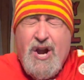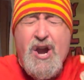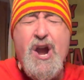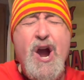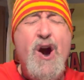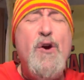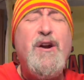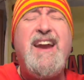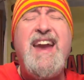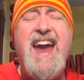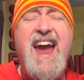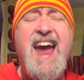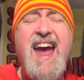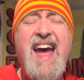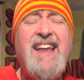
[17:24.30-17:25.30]
You
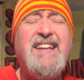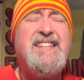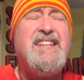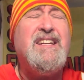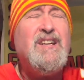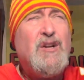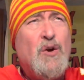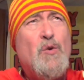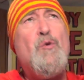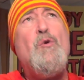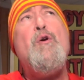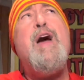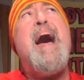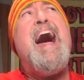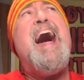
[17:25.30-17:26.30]
can't
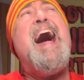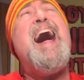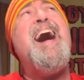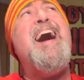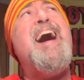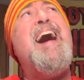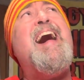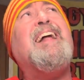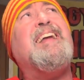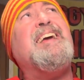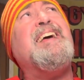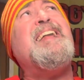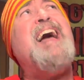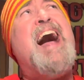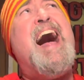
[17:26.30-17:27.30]
run
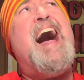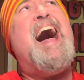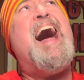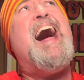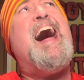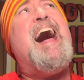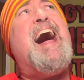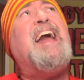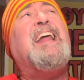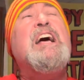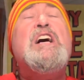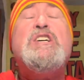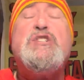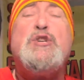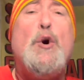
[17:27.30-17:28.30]
and hide.
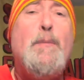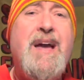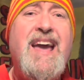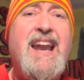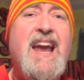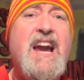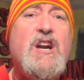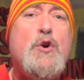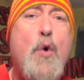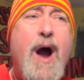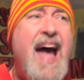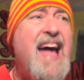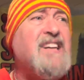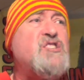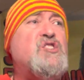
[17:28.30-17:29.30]
So many
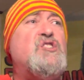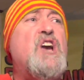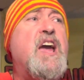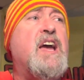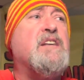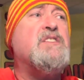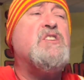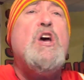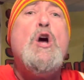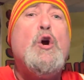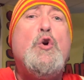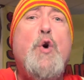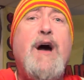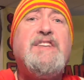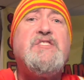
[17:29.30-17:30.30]
questions.
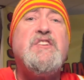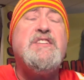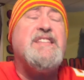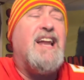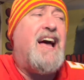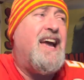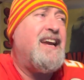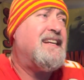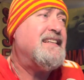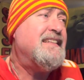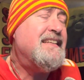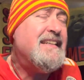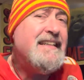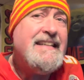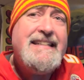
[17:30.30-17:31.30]
Questions like,
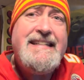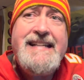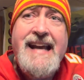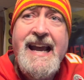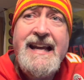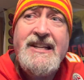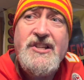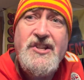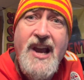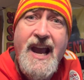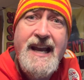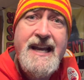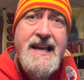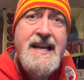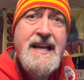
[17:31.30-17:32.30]
dang,
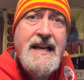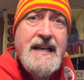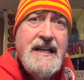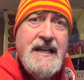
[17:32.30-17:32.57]
Shaggy,